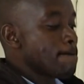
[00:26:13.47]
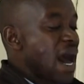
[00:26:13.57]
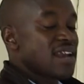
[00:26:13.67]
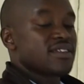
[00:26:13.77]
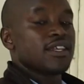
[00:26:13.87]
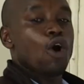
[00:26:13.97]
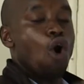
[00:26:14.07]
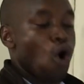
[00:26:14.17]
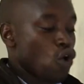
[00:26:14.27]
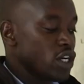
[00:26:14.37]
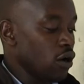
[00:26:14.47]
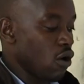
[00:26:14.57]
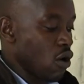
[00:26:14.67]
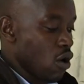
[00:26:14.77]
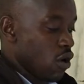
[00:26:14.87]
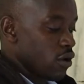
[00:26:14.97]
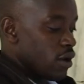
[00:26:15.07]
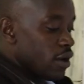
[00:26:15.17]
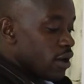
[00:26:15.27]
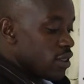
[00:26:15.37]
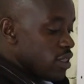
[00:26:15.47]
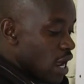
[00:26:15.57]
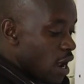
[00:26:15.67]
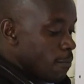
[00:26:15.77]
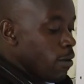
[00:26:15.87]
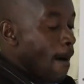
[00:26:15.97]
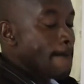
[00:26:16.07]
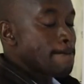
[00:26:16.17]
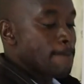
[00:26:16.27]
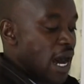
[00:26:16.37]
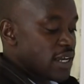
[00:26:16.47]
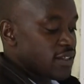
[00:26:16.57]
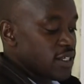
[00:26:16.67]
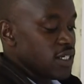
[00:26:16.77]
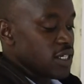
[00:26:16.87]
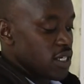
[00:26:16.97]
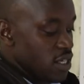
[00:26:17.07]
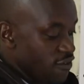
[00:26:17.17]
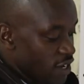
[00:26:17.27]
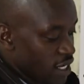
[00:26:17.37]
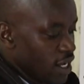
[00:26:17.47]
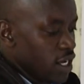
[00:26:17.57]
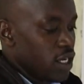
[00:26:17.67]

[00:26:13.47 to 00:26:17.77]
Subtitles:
parity odd or jump parity even,